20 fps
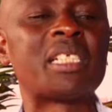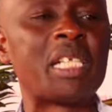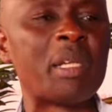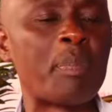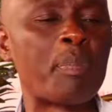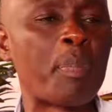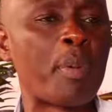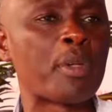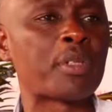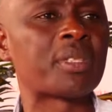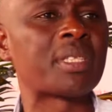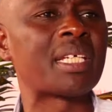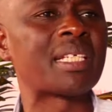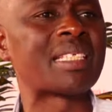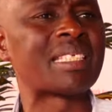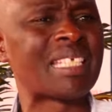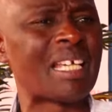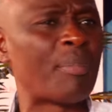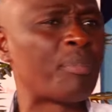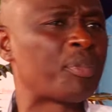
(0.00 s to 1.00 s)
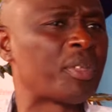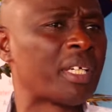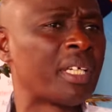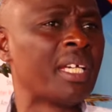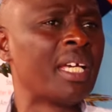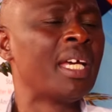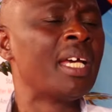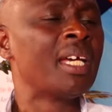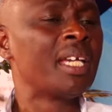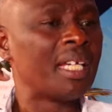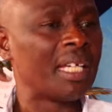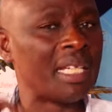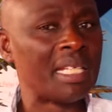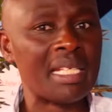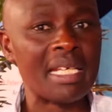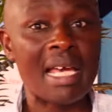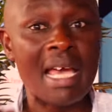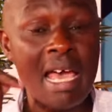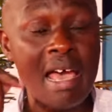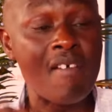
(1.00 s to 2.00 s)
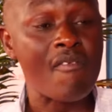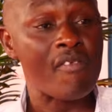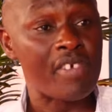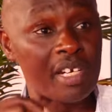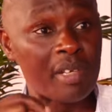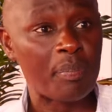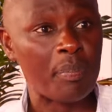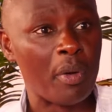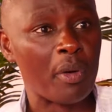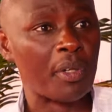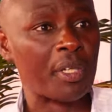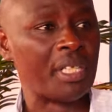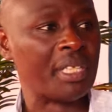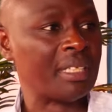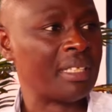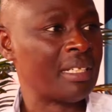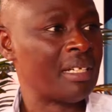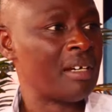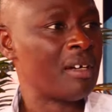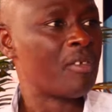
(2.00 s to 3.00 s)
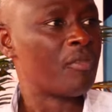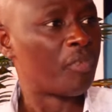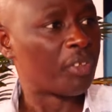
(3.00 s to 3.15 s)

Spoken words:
deposited something in everybody mm-hmm.